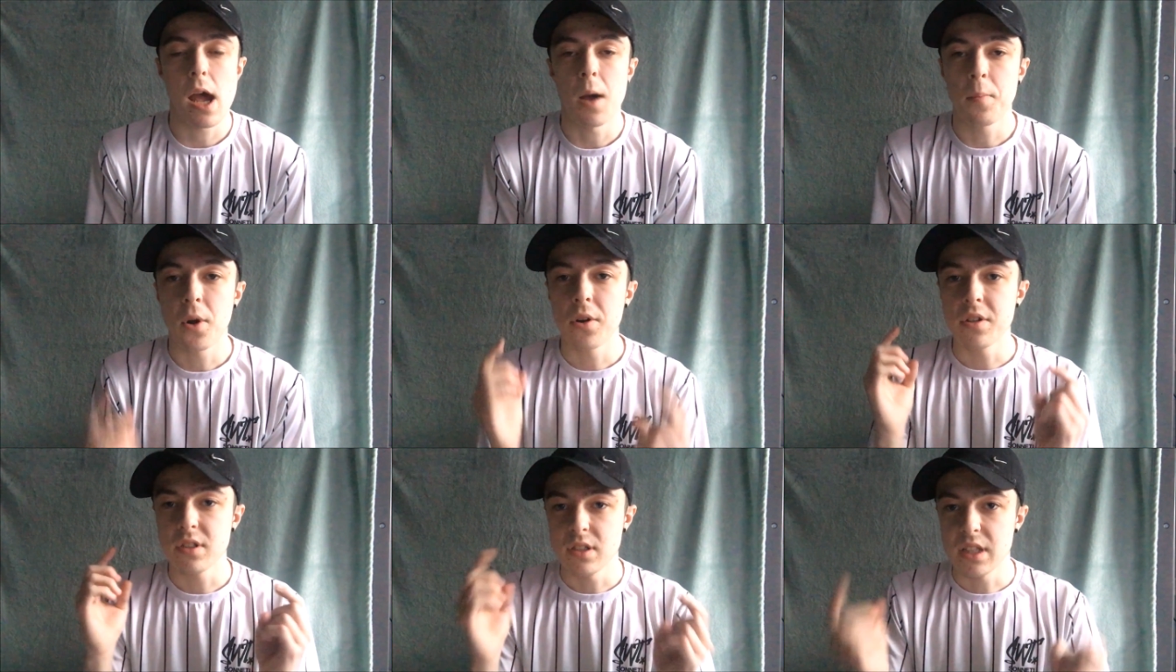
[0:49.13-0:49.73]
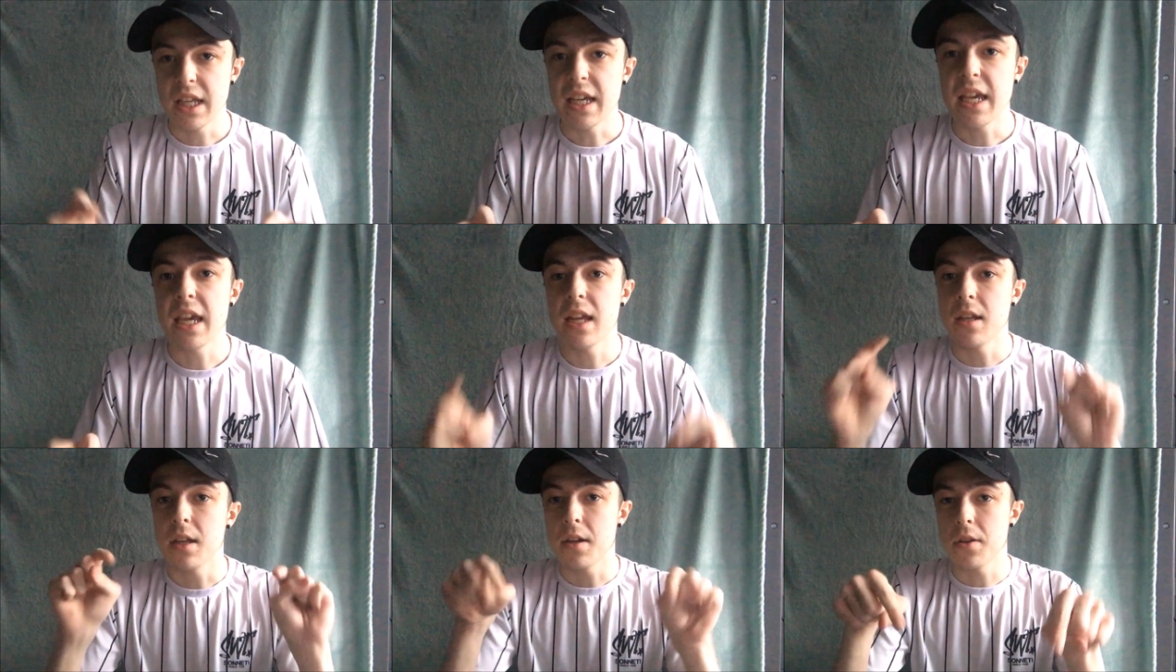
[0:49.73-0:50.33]
I'll probably link
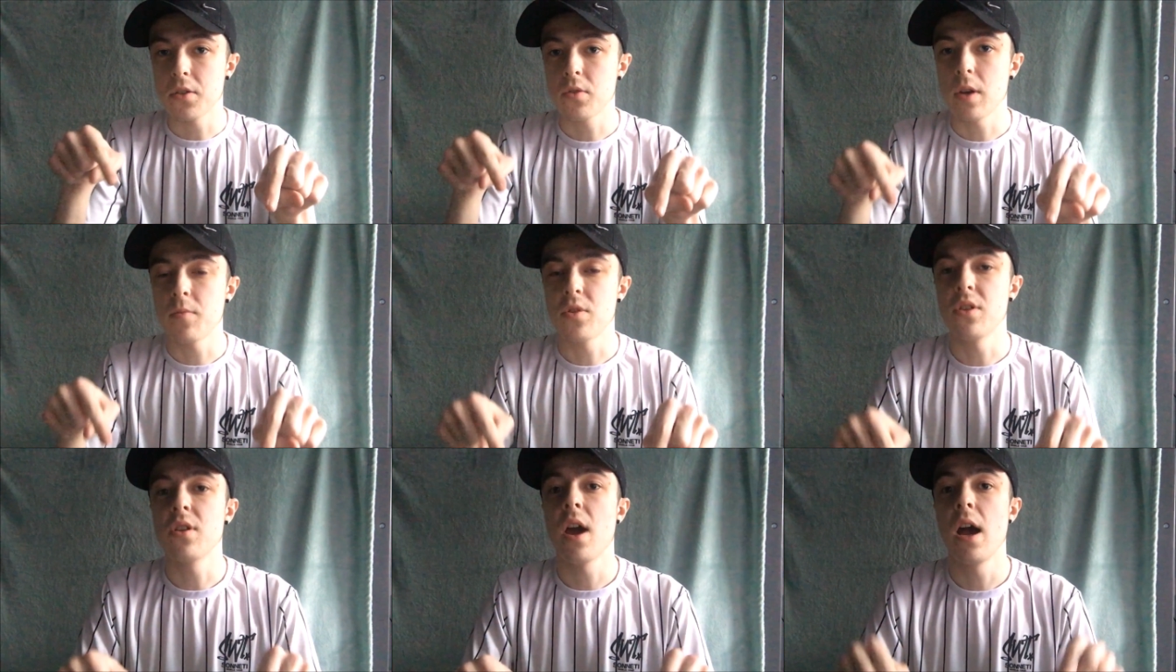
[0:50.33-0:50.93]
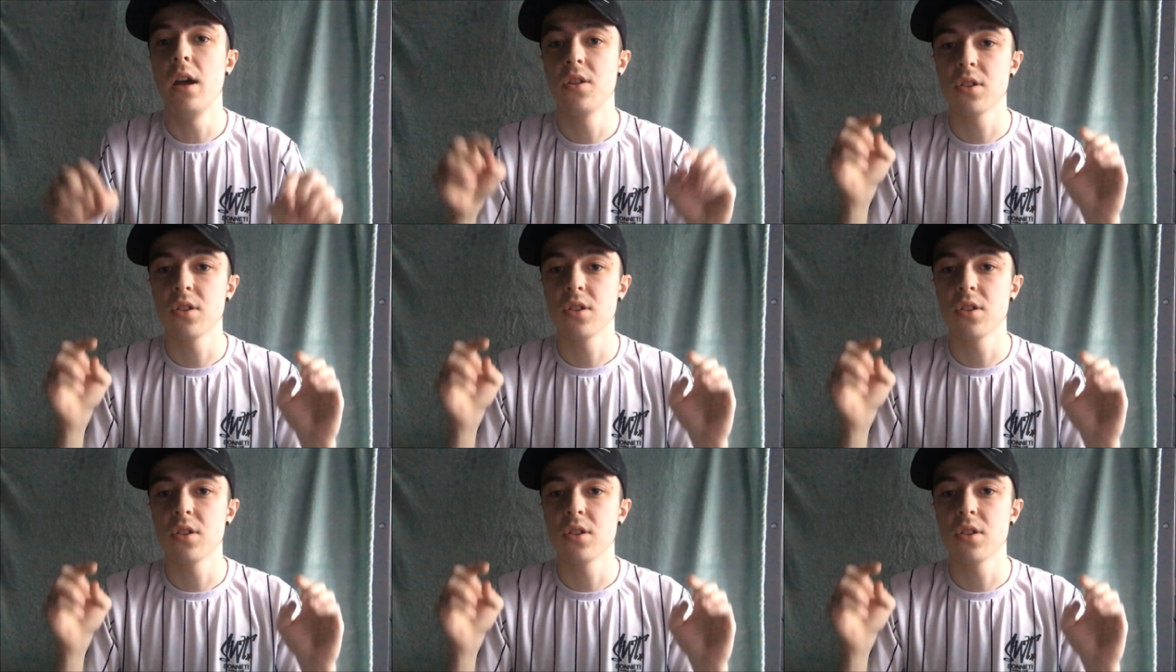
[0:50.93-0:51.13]
it in the description.